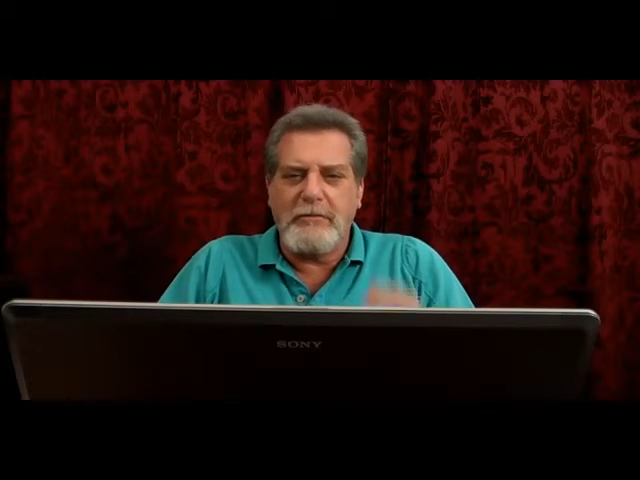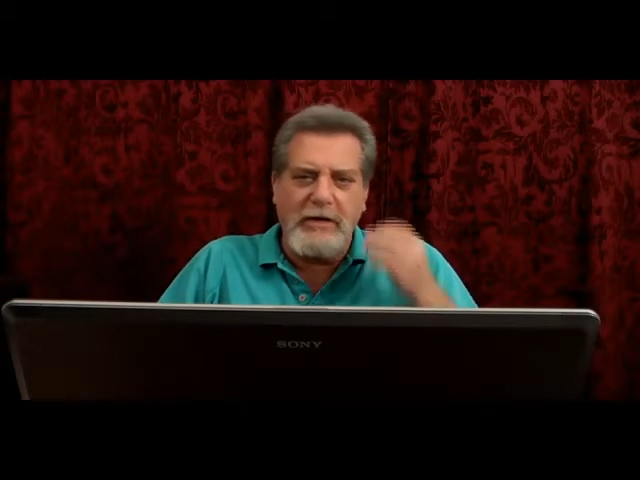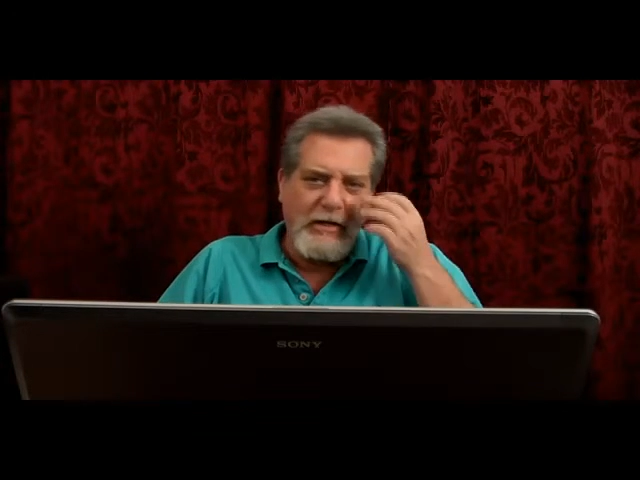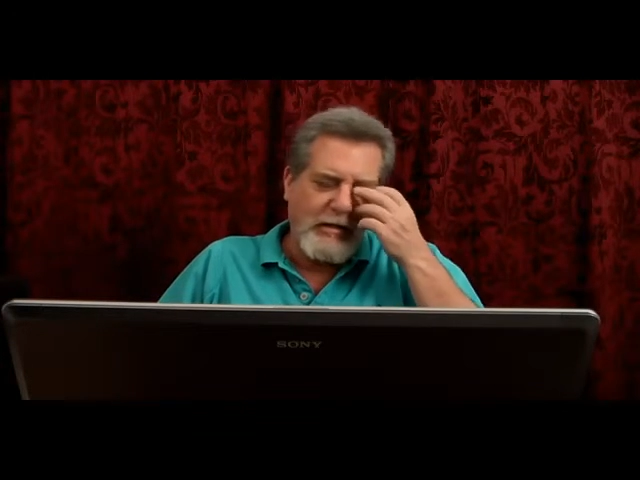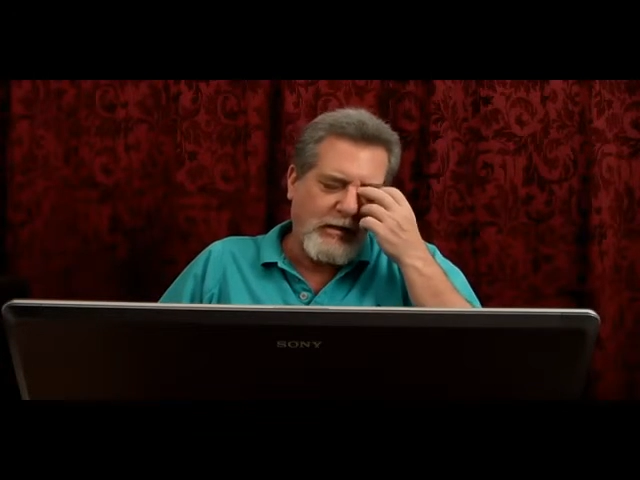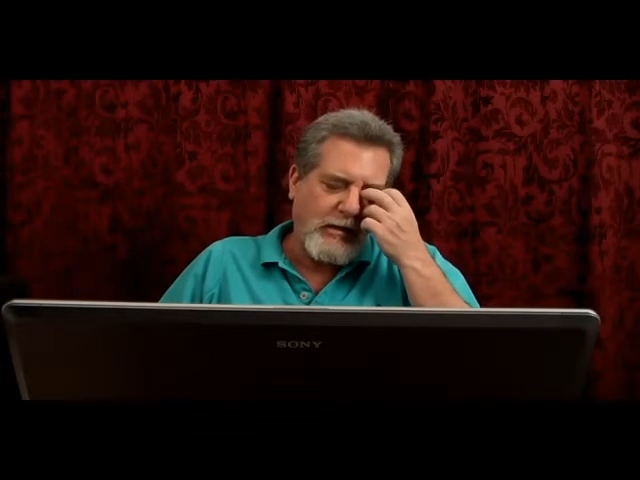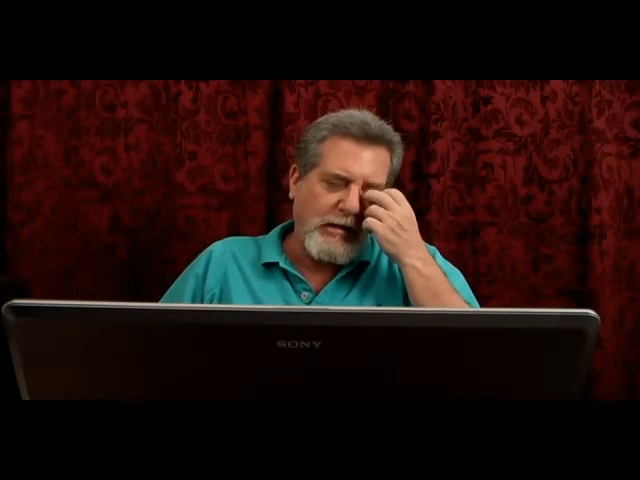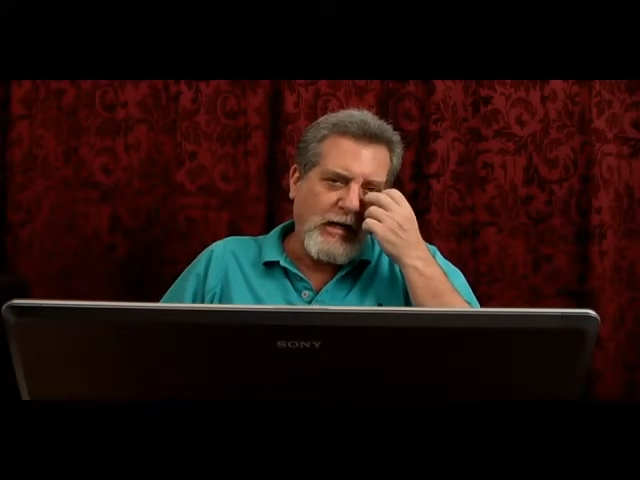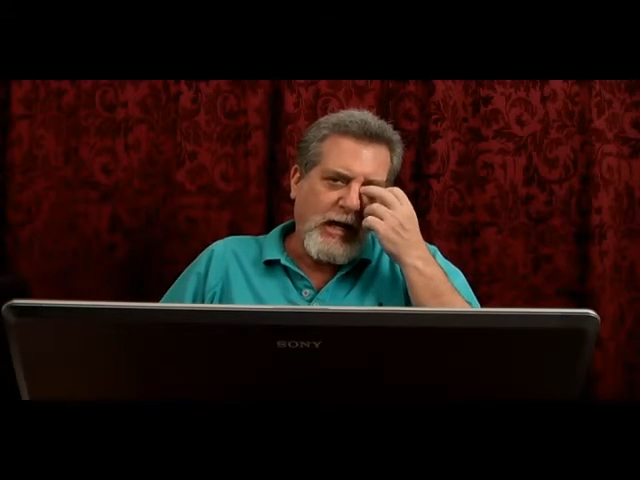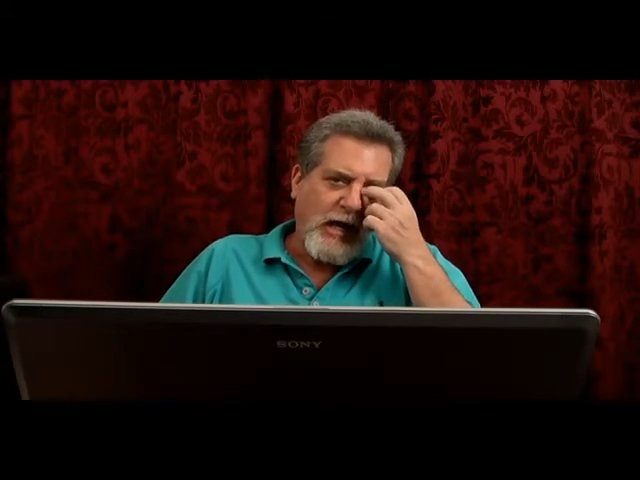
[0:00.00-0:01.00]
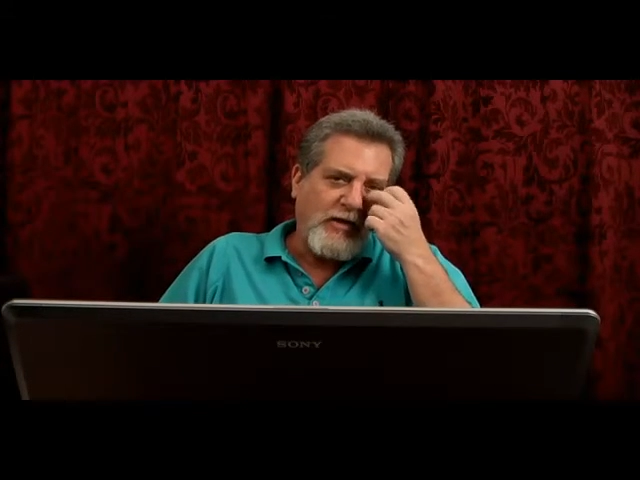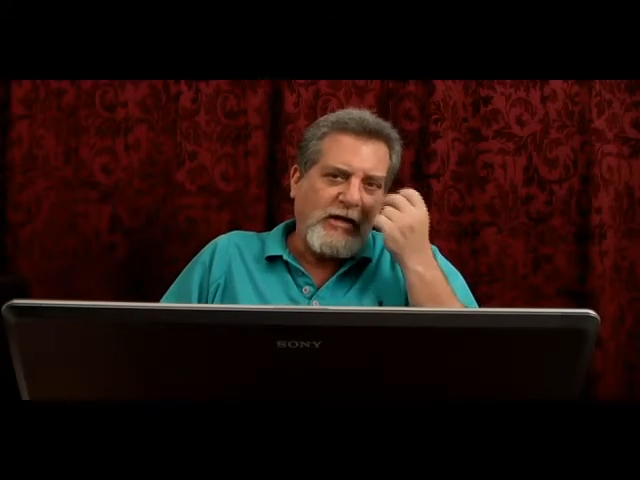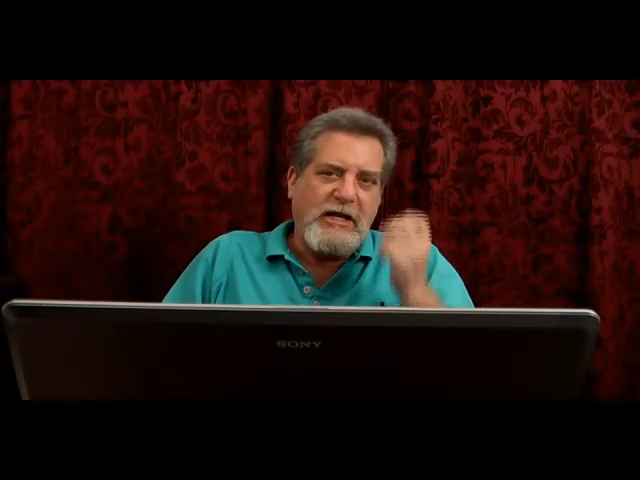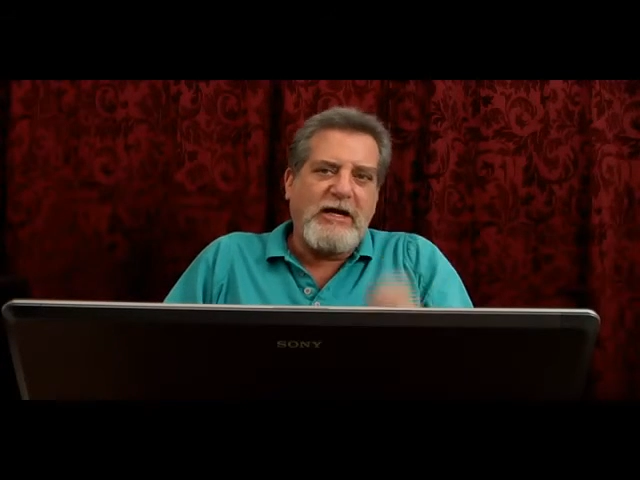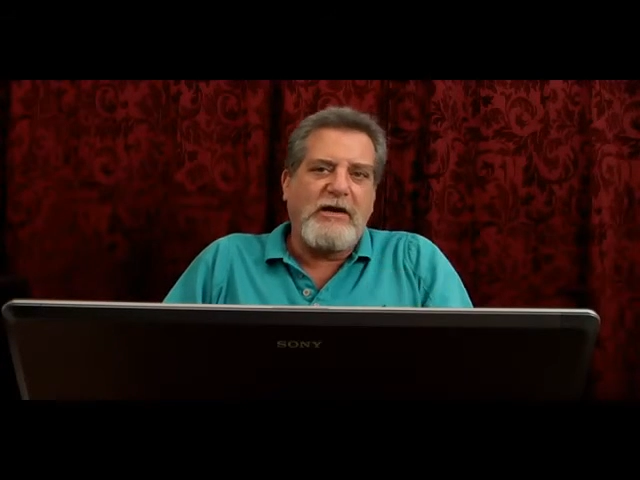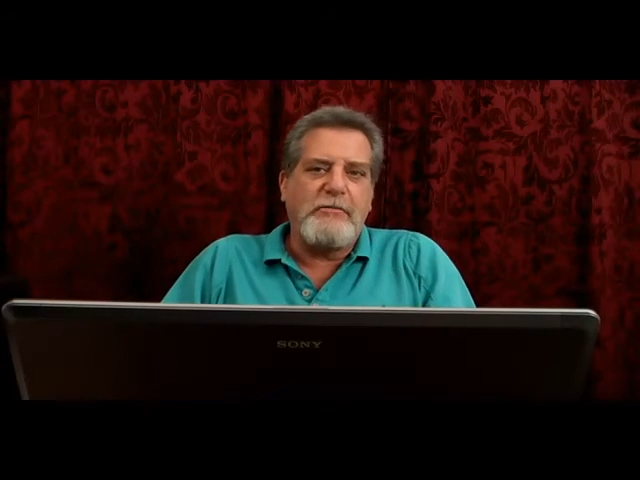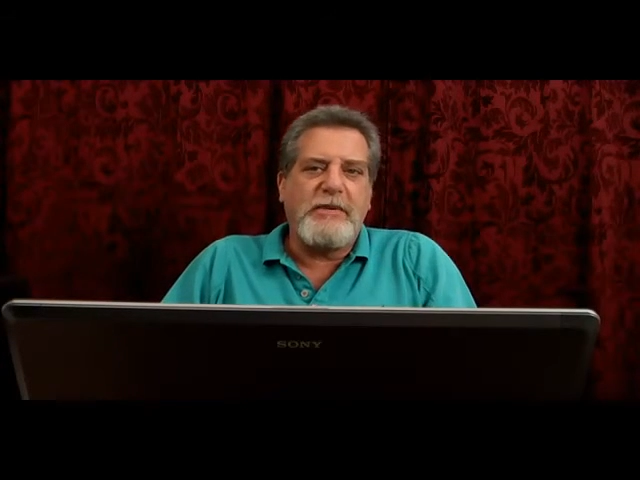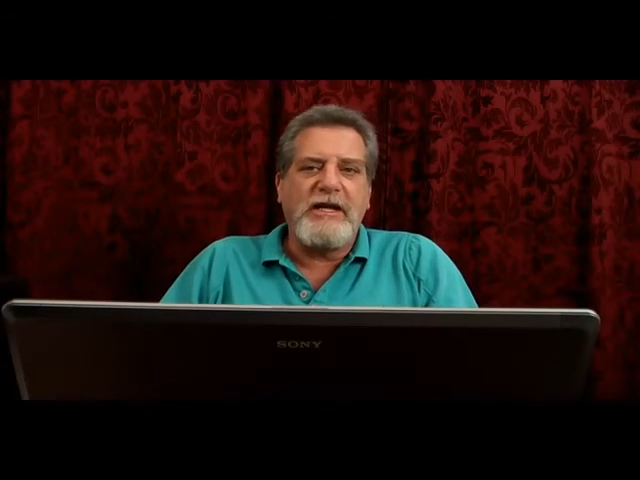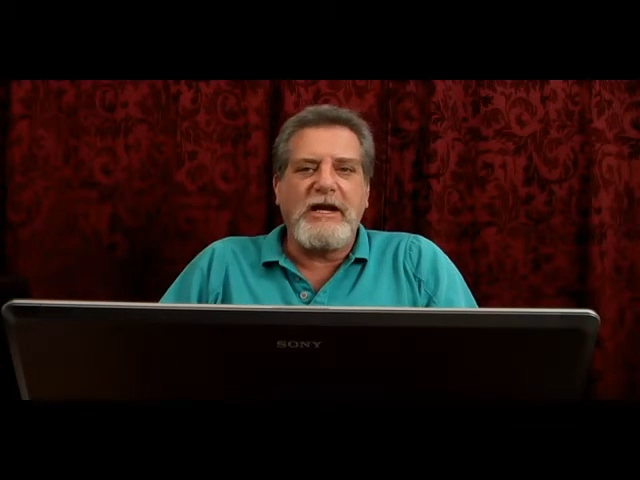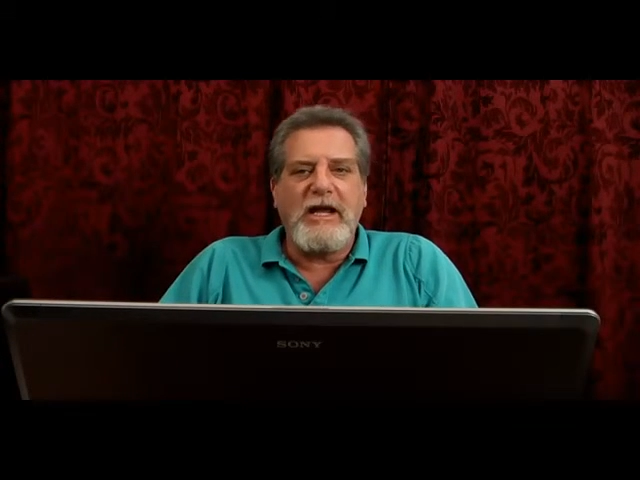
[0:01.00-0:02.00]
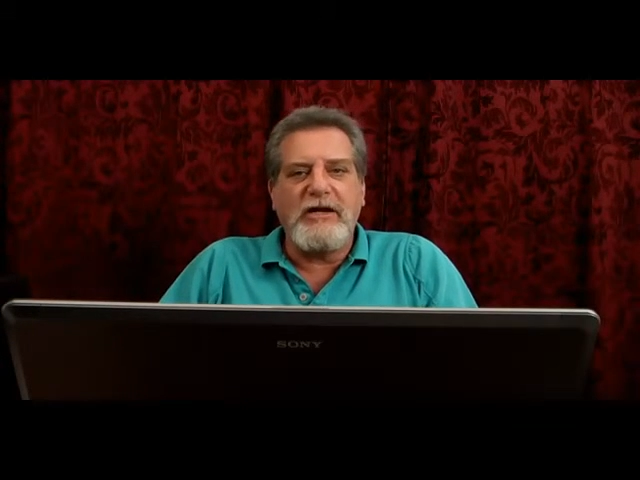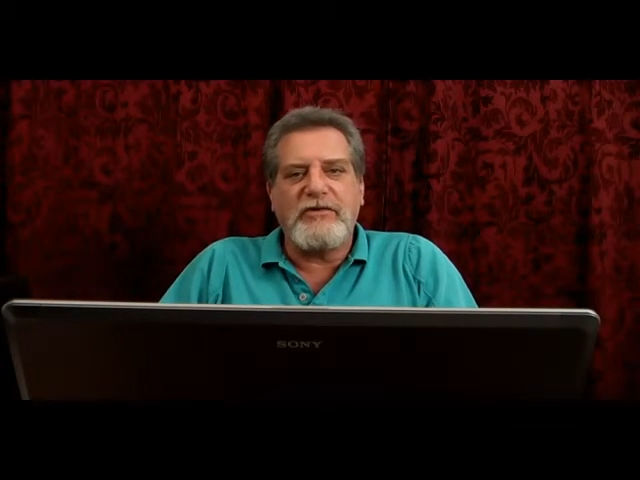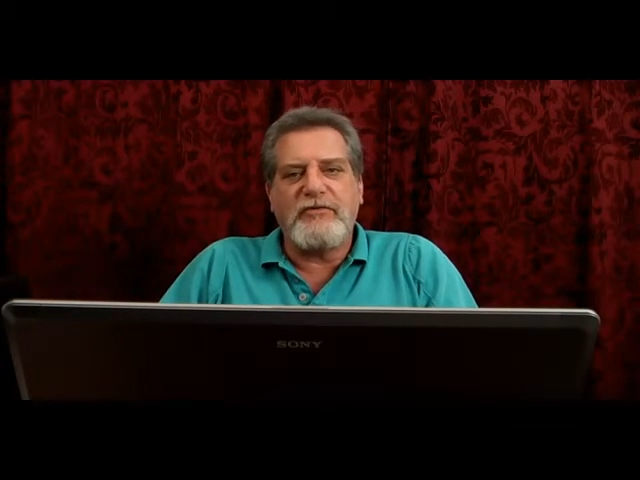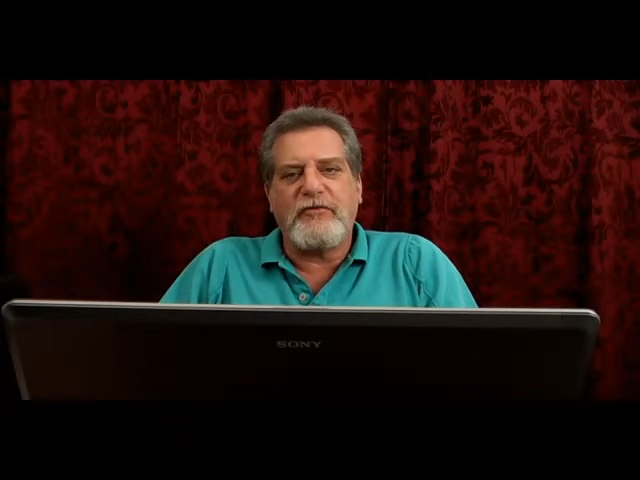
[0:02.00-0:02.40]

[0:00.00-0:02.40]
but uh, I think you can get it at B&H